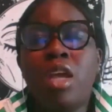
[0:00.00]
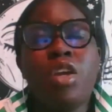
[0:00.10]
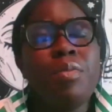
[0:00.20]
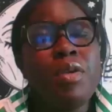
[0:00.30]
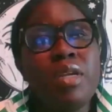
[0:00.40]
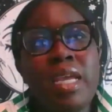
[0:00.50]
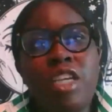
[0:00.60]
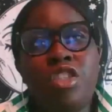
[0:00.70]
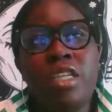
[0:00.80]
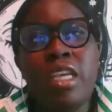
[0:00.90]

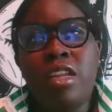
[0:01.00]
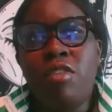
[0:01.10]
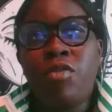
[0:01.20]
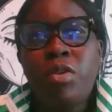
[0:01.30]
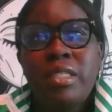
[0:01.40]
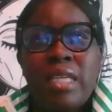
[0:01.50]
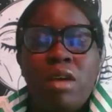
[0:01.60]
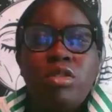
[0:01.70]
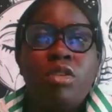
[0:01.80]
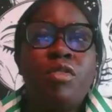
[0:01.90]
communication and getting your voice
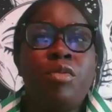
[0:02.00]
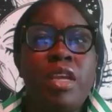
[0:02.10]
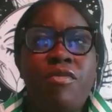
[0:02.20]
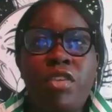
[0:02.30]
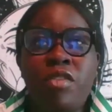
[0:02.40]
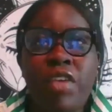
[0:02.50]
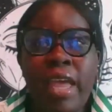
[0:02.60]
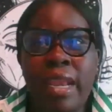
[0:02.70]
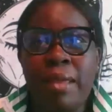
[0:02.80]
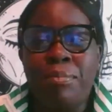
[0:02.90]
out. So if you've
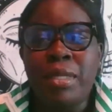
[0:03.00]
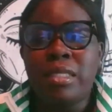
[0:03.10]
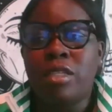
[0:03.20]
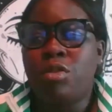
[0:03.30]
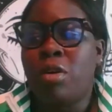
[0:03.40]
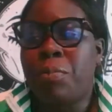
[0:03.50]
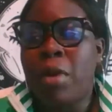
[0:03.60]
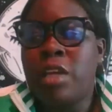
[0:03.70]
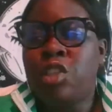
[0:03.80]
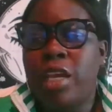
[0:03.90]
had a business or a
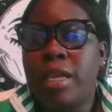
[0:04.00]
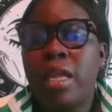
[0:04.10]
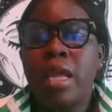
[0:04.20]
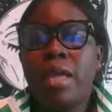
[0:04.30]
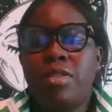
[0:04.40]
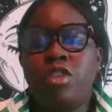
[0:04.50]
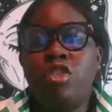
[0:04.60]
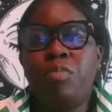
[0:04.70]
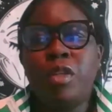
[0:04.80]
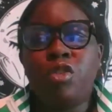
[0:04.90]
project that
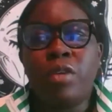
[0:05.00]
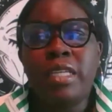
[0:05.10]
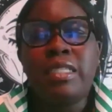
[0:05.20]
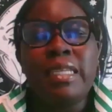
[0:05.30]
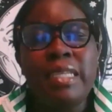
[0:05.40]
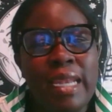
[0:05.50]
you've been trying to get